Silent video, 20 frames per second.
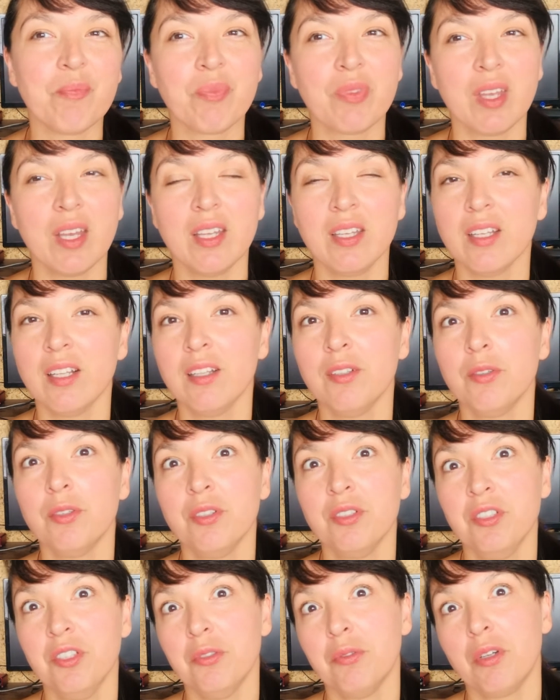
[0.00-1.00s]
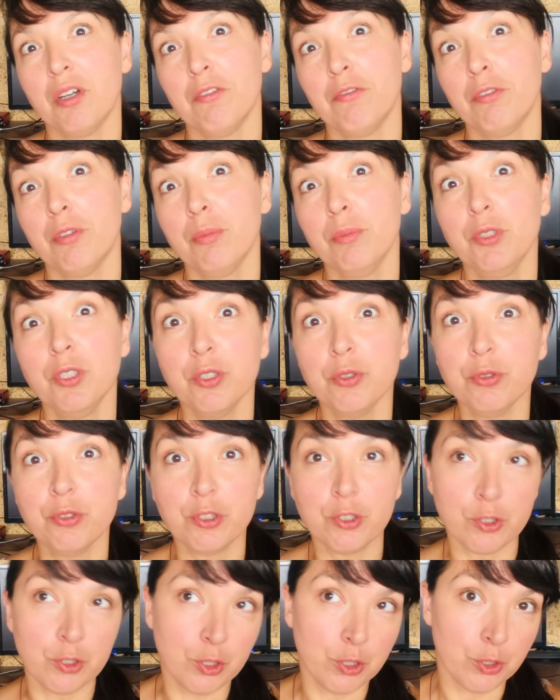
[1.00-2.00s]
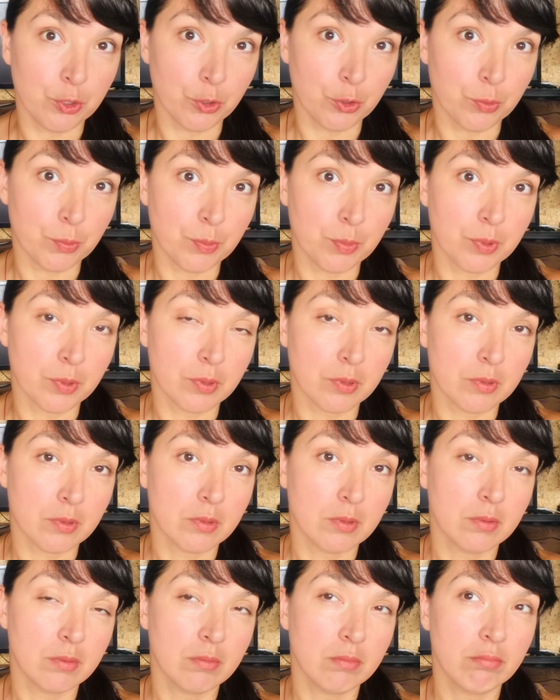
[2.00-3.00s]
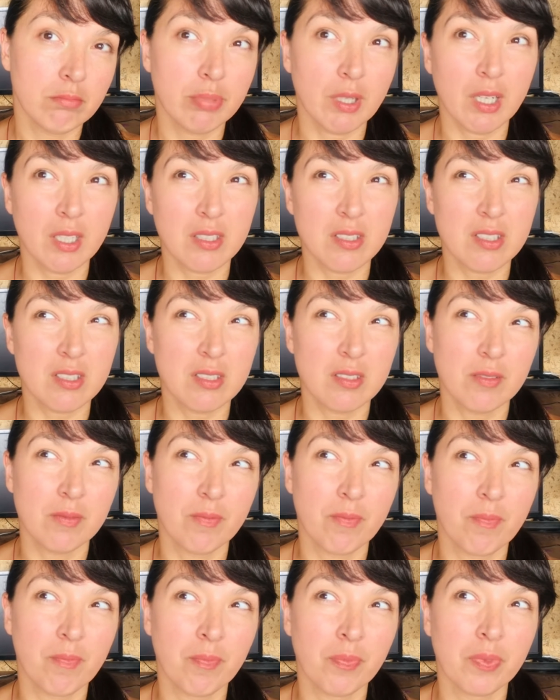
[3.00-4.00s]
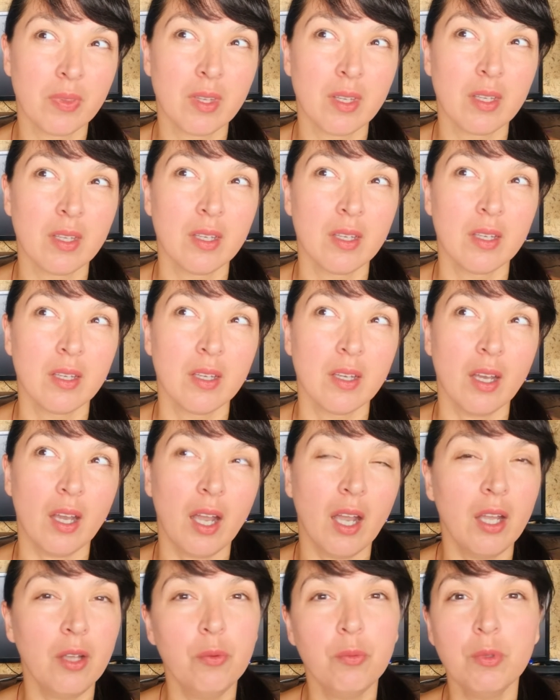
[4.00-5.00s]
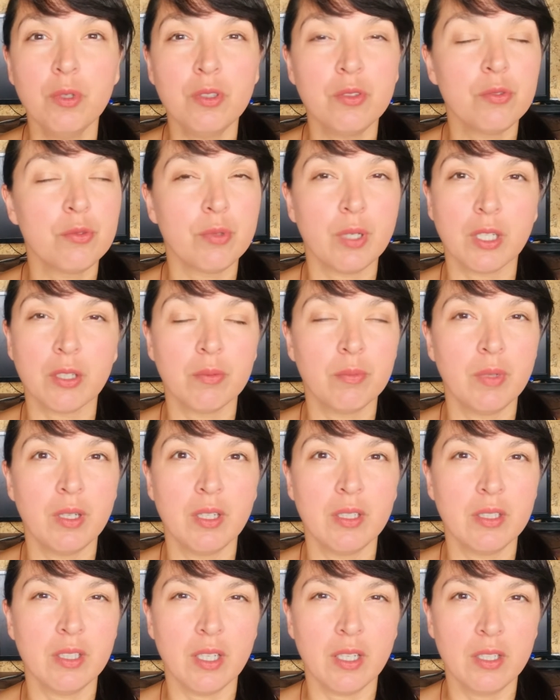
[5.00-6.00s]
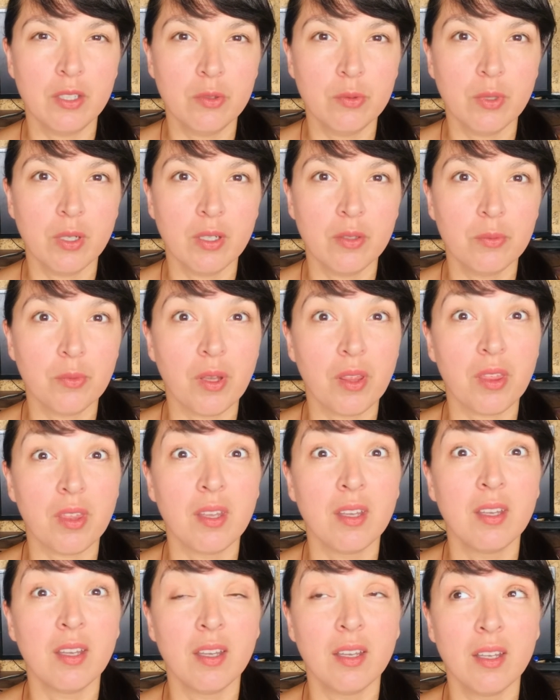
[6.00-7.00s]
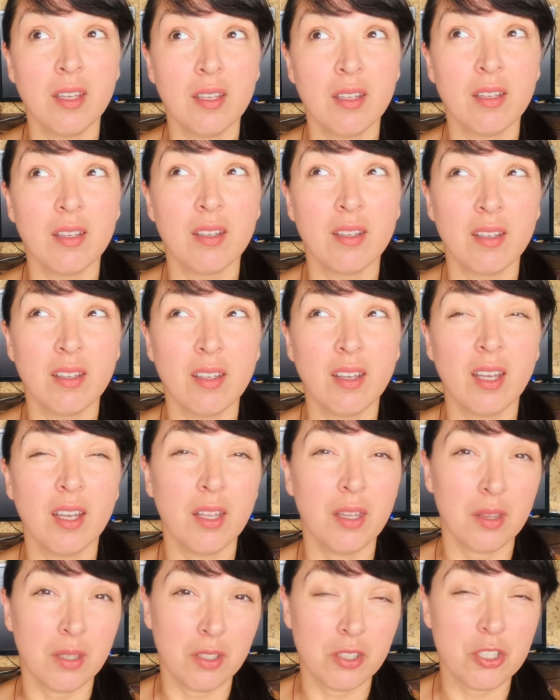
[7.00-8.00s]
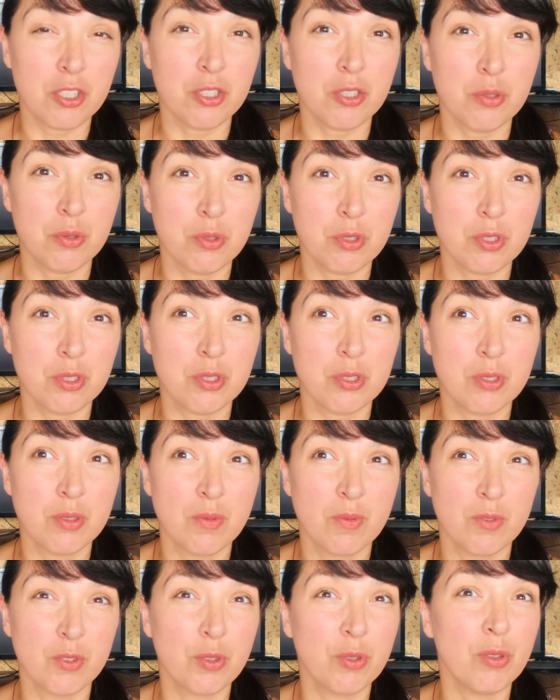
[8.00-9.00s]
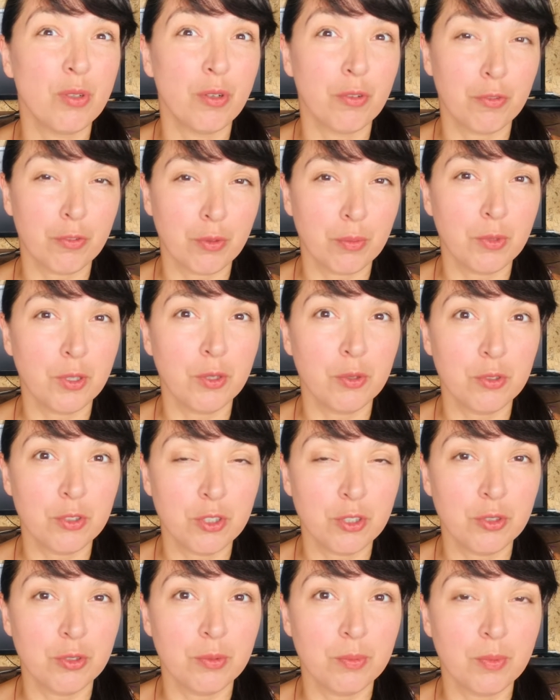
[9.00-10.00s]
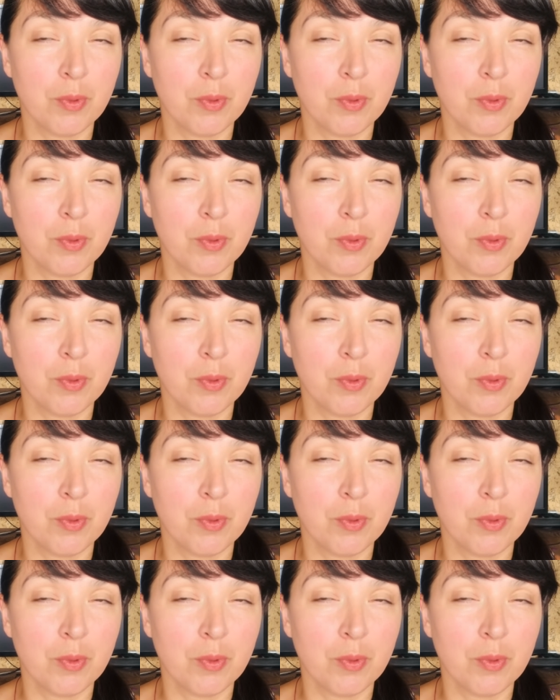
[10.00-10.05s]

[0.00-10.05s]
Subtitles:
and I learn yoga from YouTube. But I wouldn't recommend anyone with health issues to learn from YouTube.